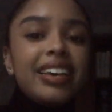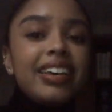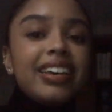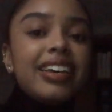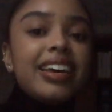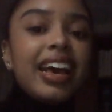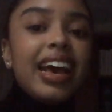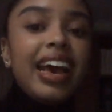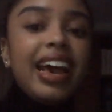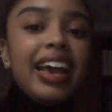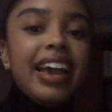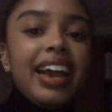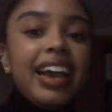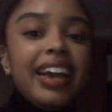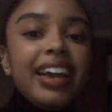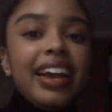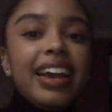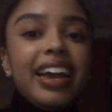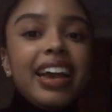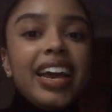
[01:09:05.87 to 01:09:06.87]
I
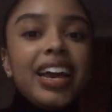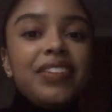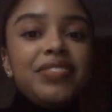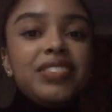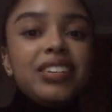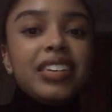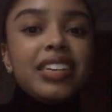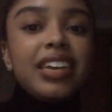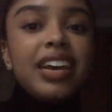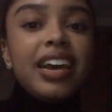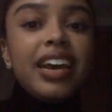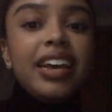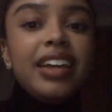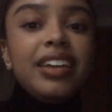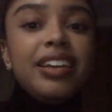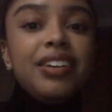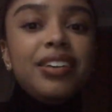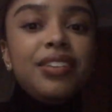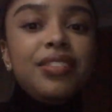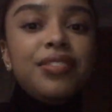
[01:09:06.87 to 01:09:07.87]
have to kind
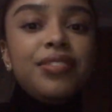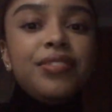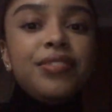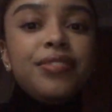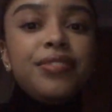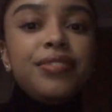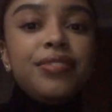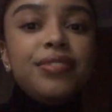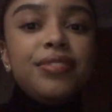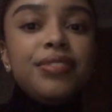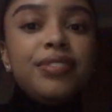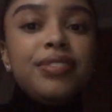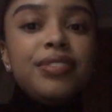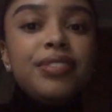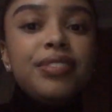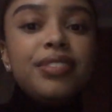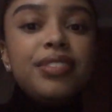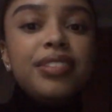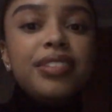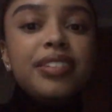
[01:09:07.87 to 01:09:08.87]
of
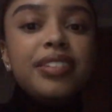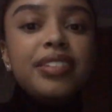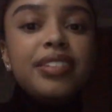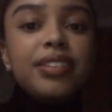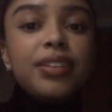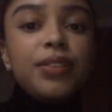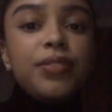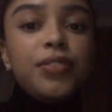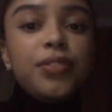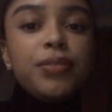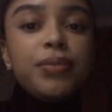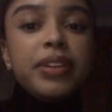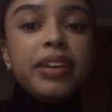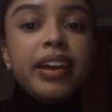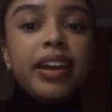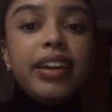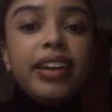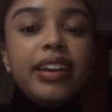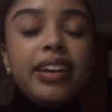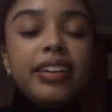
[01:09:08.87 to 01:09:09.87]
go for
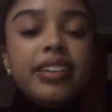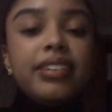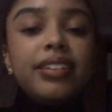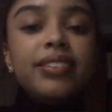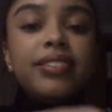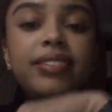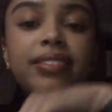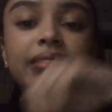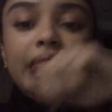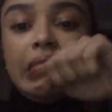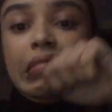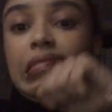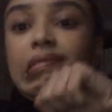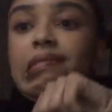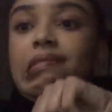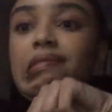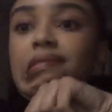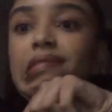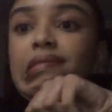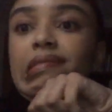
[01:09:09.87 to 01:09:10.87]
Rihanna.
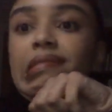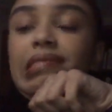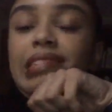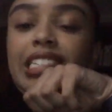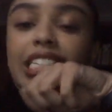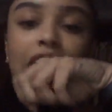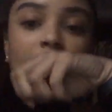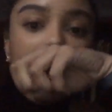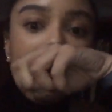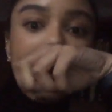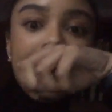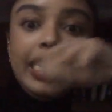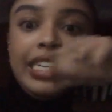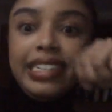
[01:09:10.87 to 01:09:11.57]
Sorry.